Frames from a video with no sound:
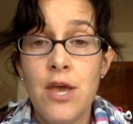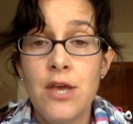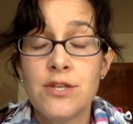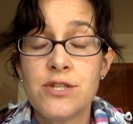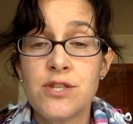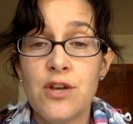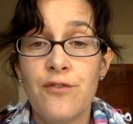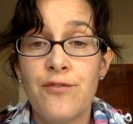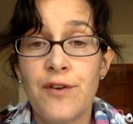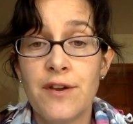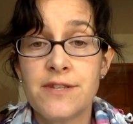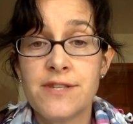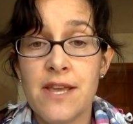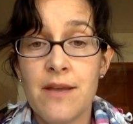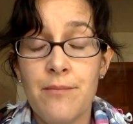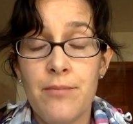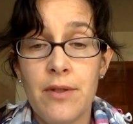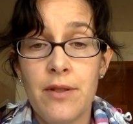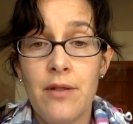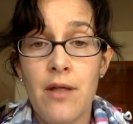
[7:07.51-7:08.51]
So for
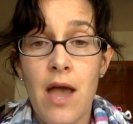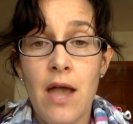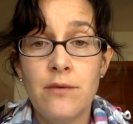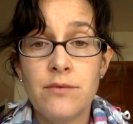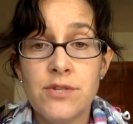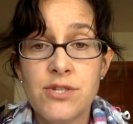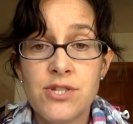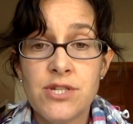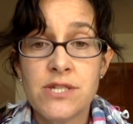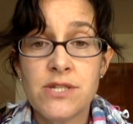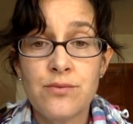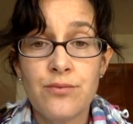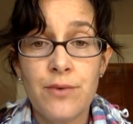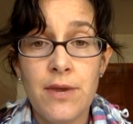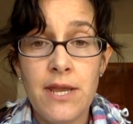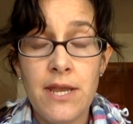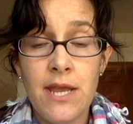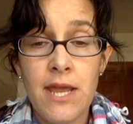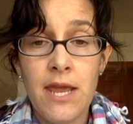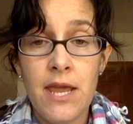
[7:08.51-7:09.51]
example, I was just
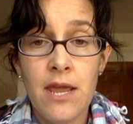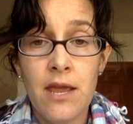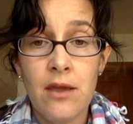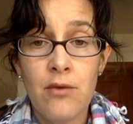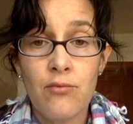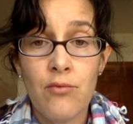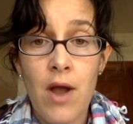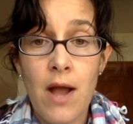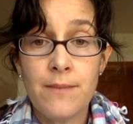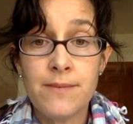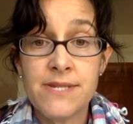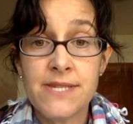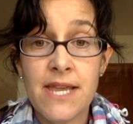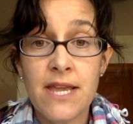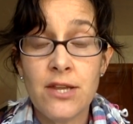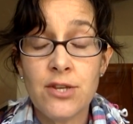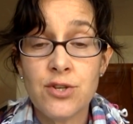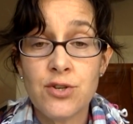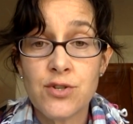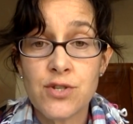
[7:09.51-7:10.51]
reading Rob
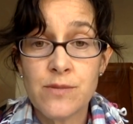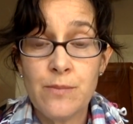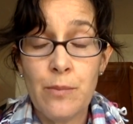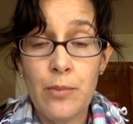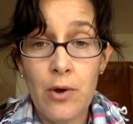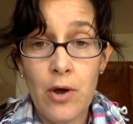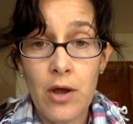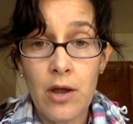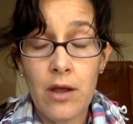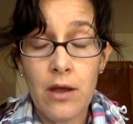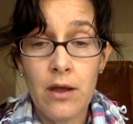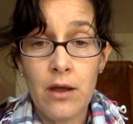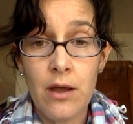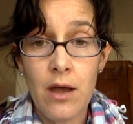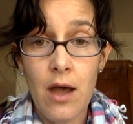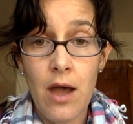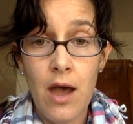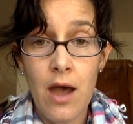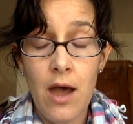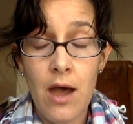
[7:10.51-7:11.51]
Sanders' book,
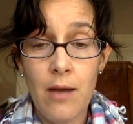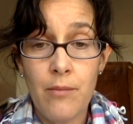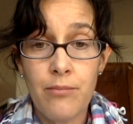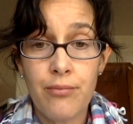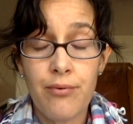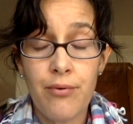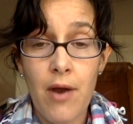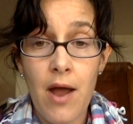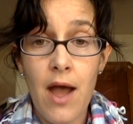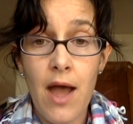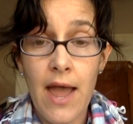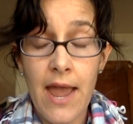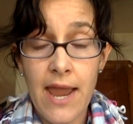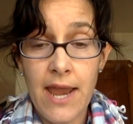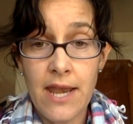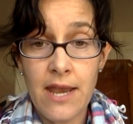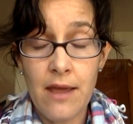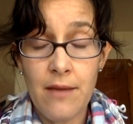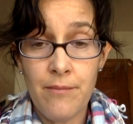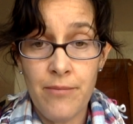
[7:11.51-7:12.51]

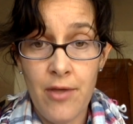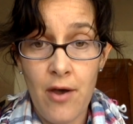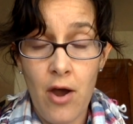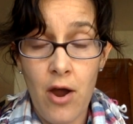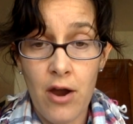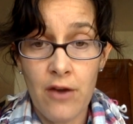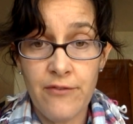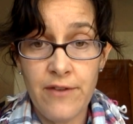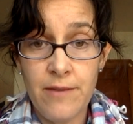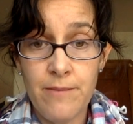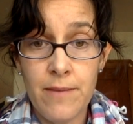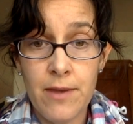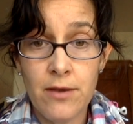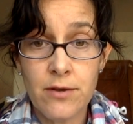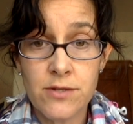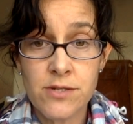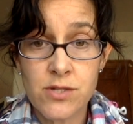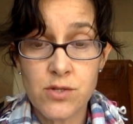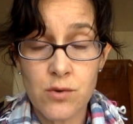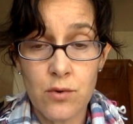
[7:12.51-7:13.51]
Pride, the Harvey
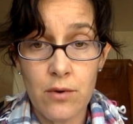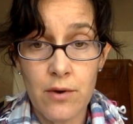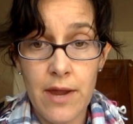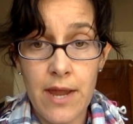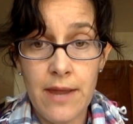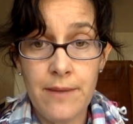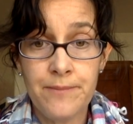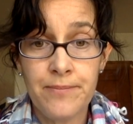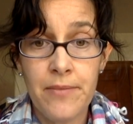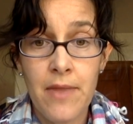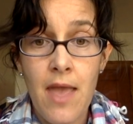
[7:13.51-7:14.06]
Milk story.